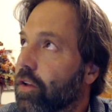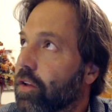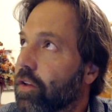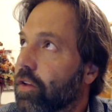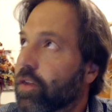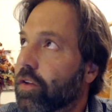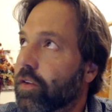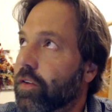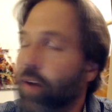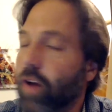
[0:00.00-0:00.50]

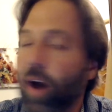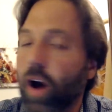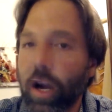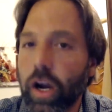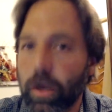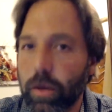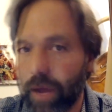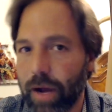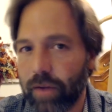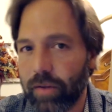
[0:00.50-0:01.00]
to
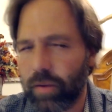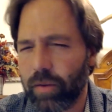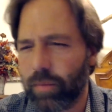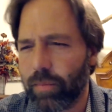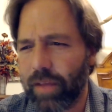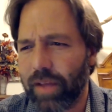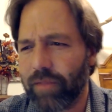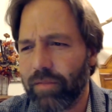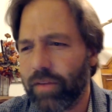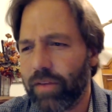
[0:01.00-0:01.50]
talk about
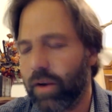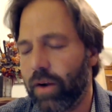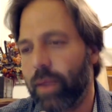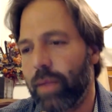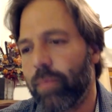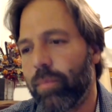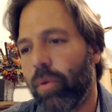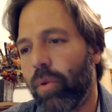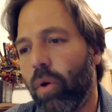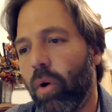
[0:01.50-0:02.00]
something very
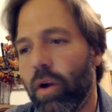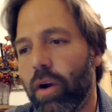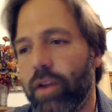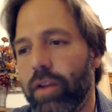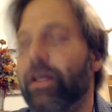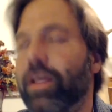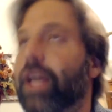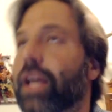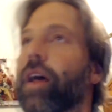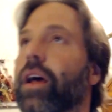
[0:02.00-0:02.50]
important
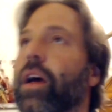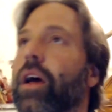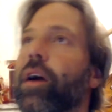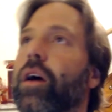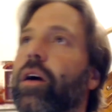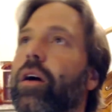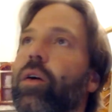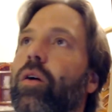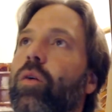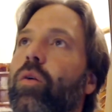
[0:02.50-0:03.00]
is that
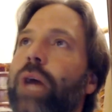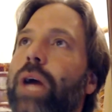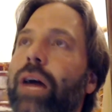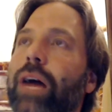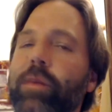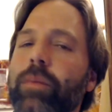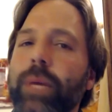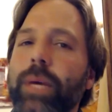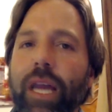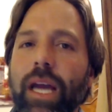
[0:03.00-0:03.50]
we
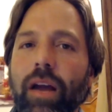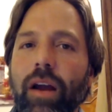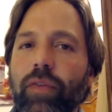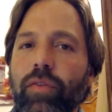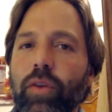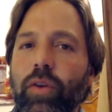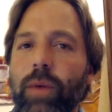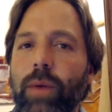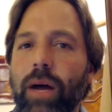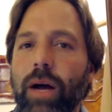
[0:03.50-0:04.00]
have to be
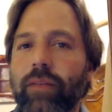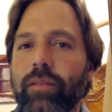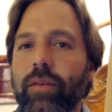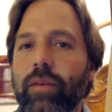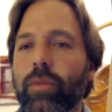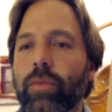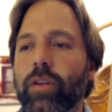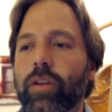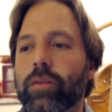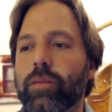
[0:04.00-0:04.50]
careful about
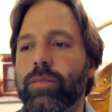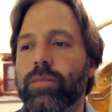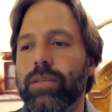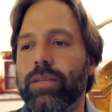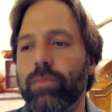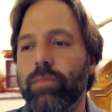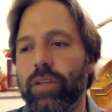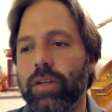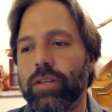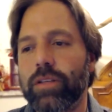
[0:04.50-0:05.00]
symbolism.
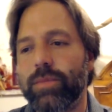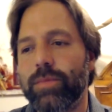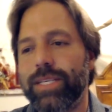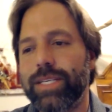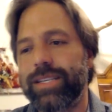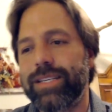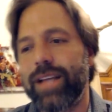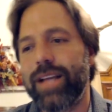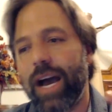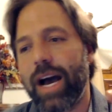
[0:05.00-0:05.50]
Symbolism
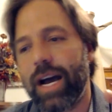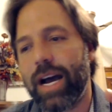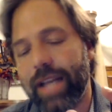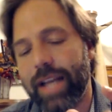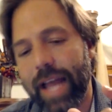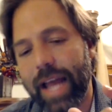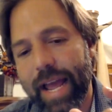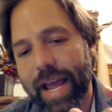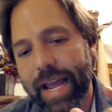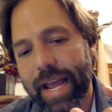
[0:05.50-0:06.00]
is
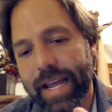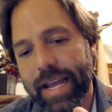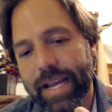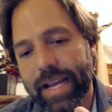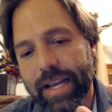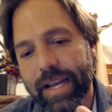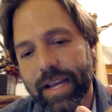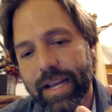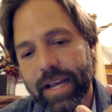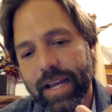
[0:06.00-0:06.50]
not
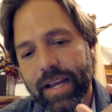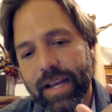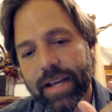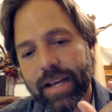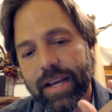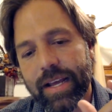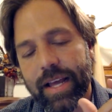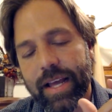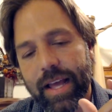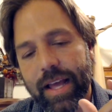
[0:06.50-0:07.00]
a
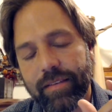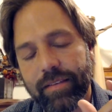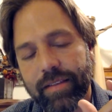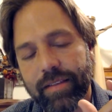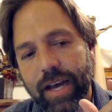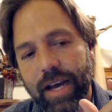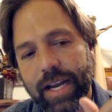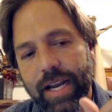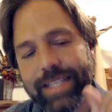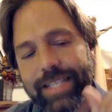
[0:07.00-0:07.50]

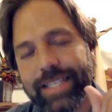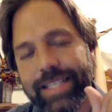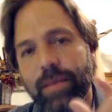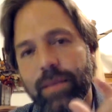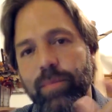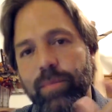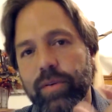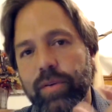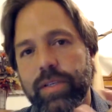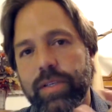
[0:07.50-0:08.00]

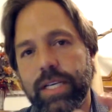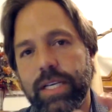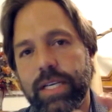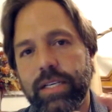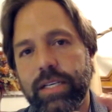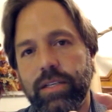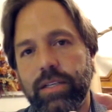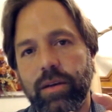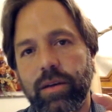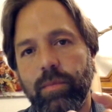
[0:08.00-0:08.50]
simple
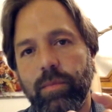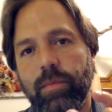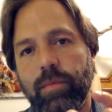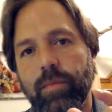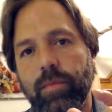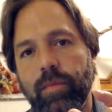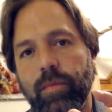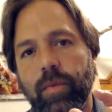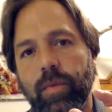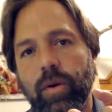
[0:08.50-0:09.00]
system
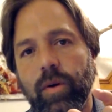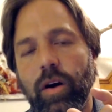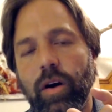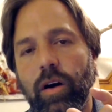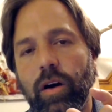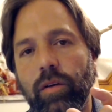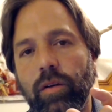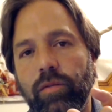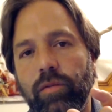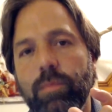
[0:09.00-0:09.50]

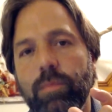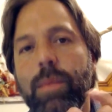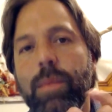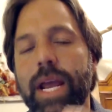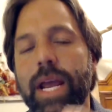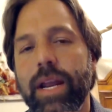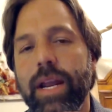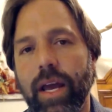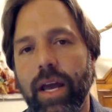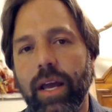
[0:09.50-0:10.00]
of
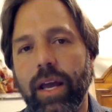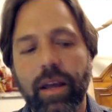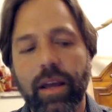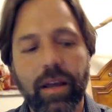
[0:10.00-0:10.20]
meaning.